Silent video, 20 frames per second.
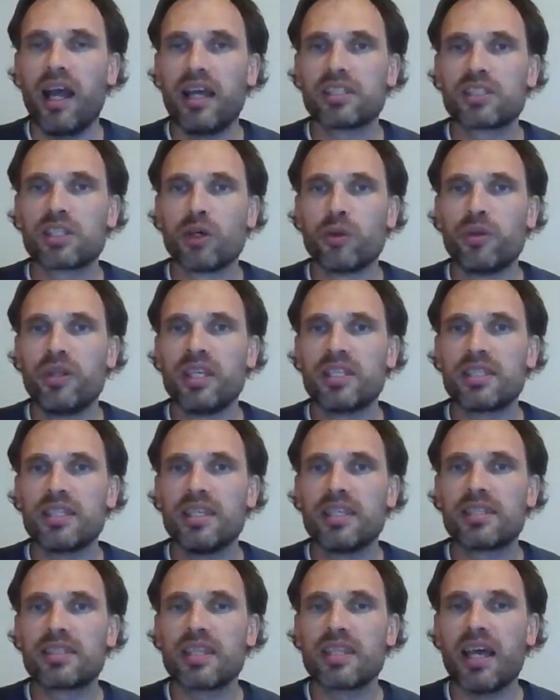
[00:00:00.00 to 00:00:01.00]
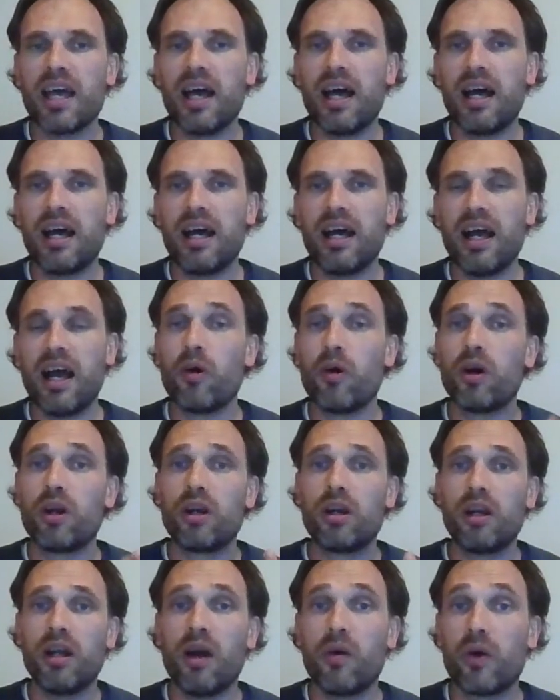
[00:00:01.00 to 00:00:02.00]
So this is
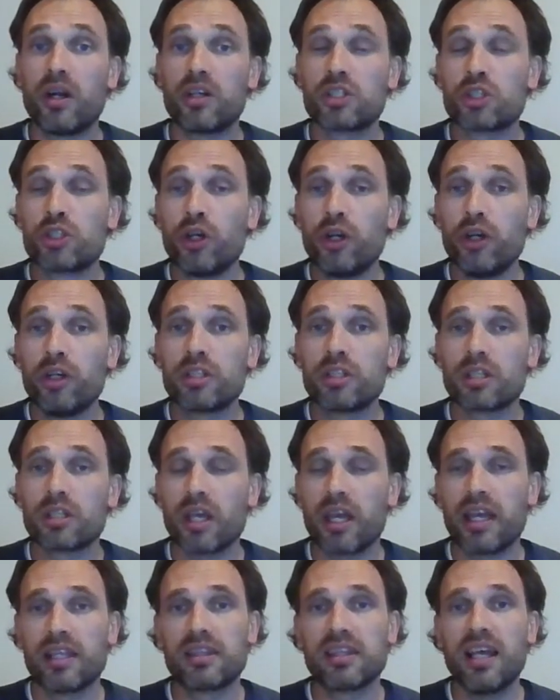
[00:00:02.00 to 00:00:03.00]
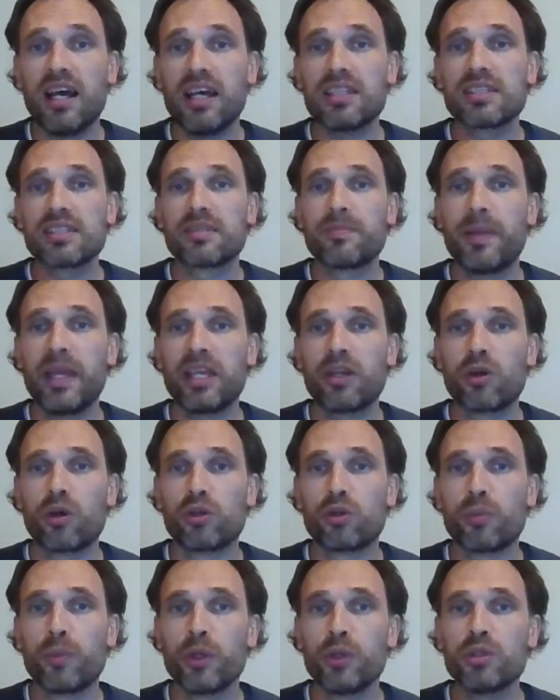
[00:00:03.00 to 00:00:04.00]
our third and last main
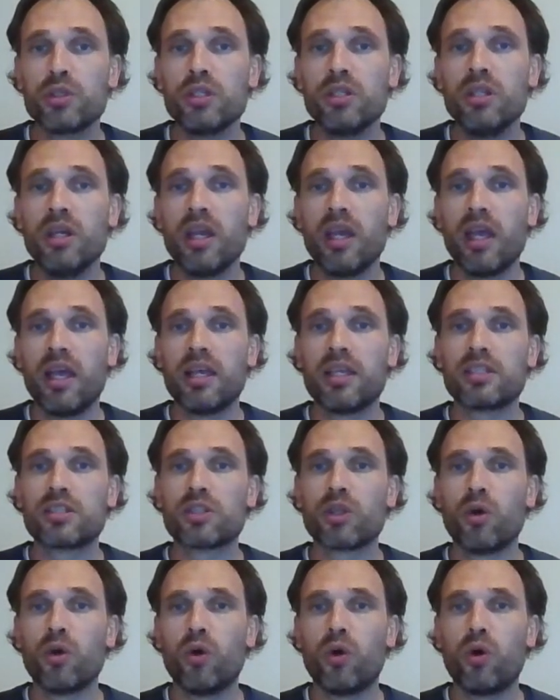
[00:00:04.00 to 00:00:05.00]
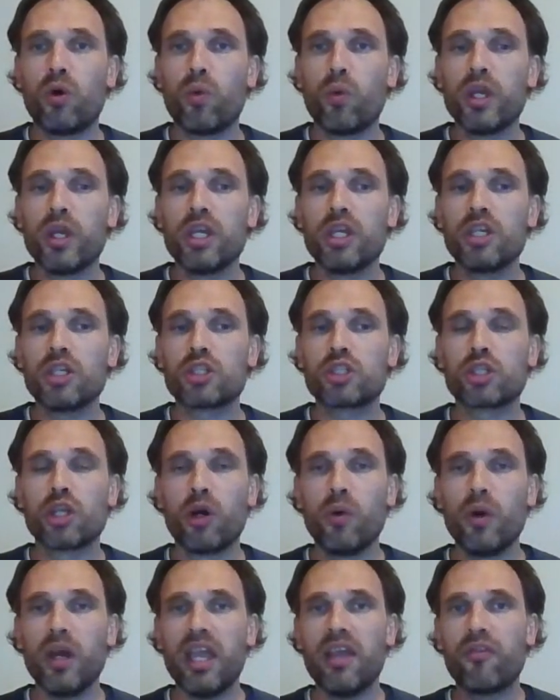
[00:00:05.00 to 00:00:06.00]
contribution. So we
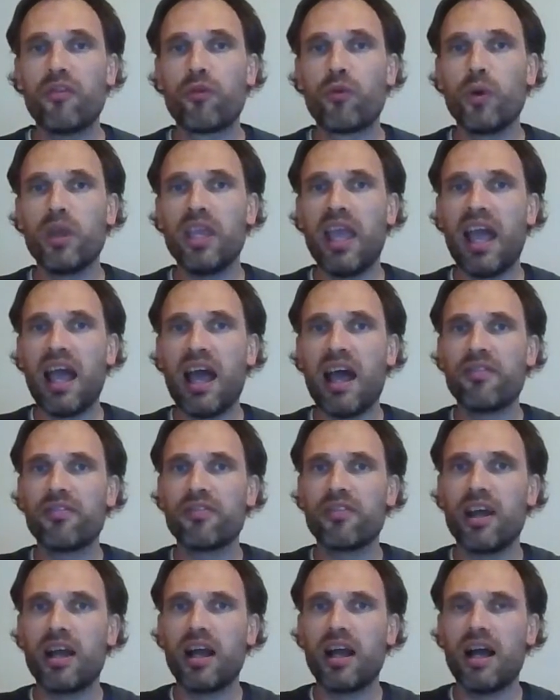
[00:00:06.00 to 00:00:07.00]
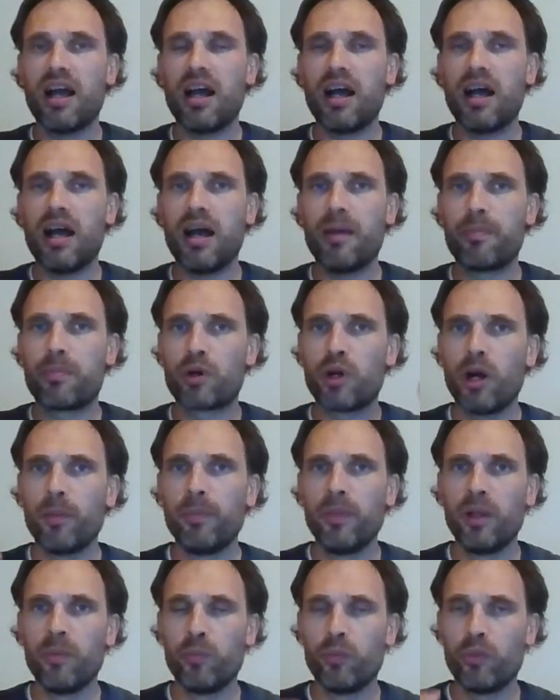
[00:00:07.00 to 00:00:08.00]
show if we have a
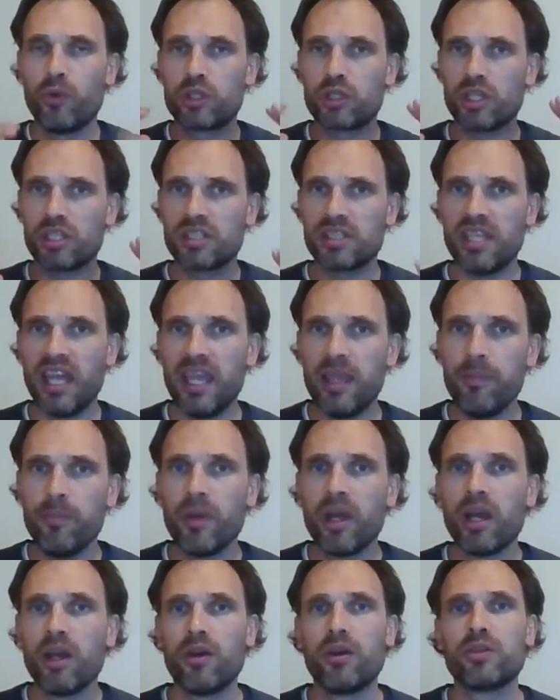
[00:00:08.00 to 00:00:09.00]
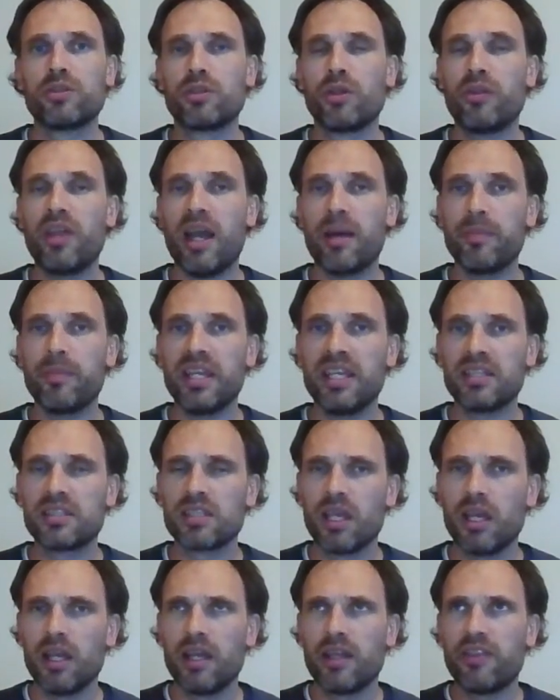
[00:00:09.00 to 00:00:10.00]
problem which is tame, so that means
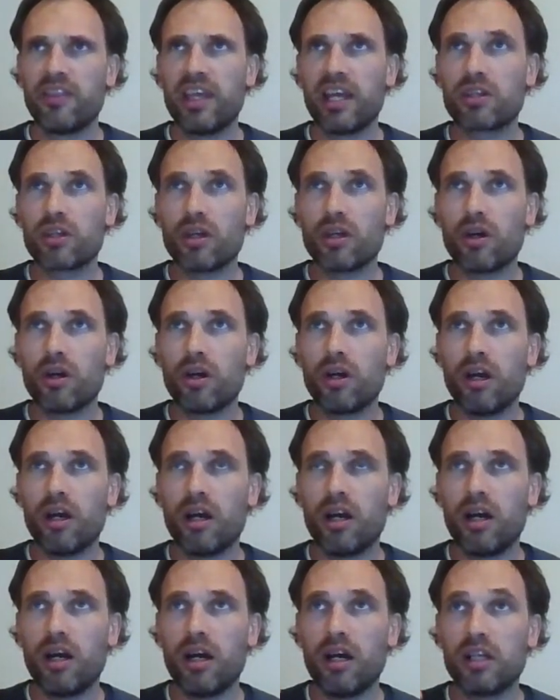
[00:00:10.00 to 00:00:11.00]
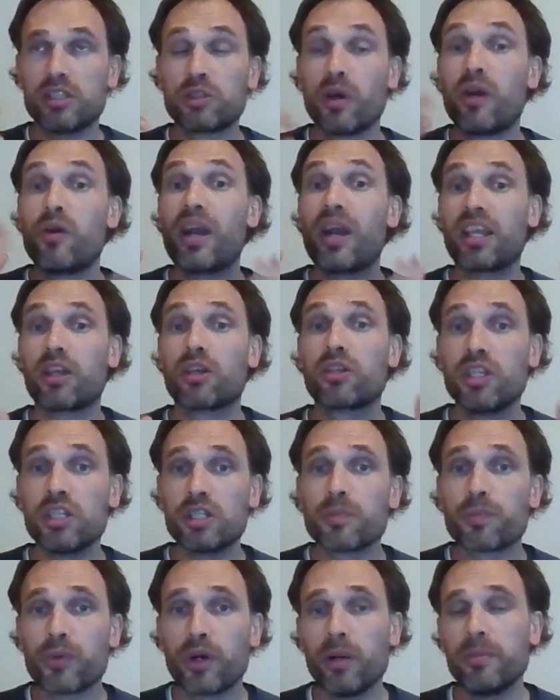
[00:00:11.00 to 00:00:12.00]
that so a
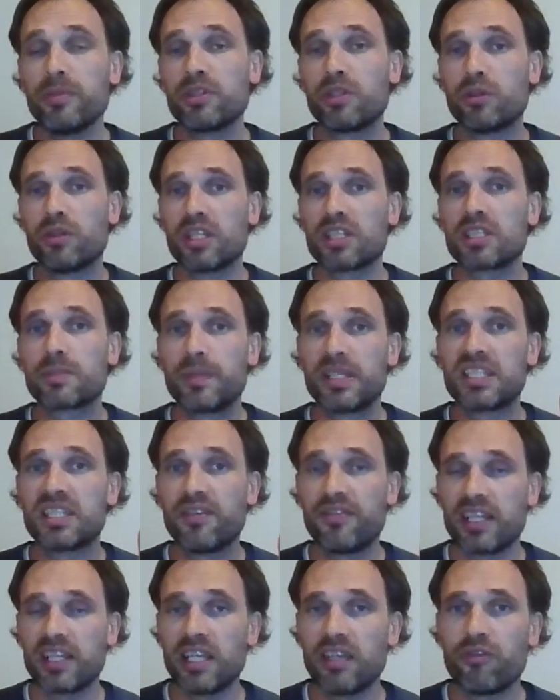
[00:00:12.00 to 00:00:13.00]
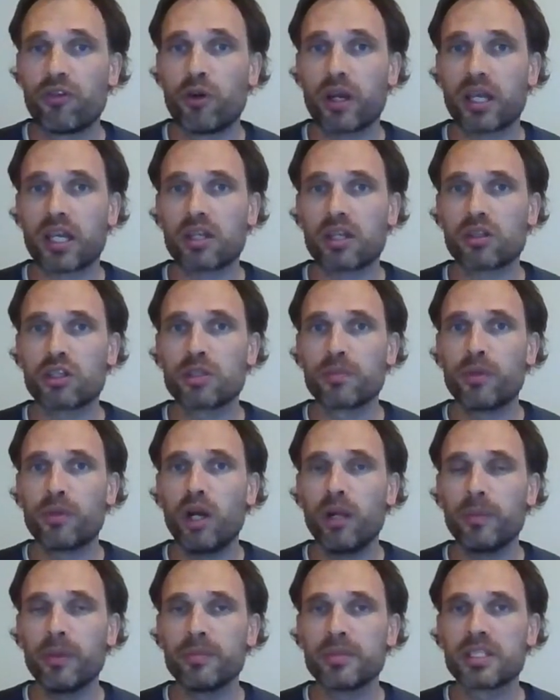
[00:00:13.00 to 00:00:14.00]
recognition problem, so this is specifically for recognition
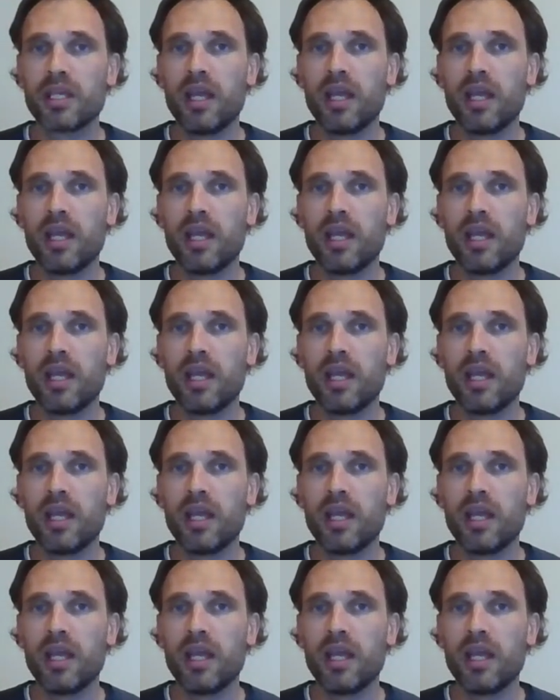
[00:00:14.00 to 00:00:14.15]
problems,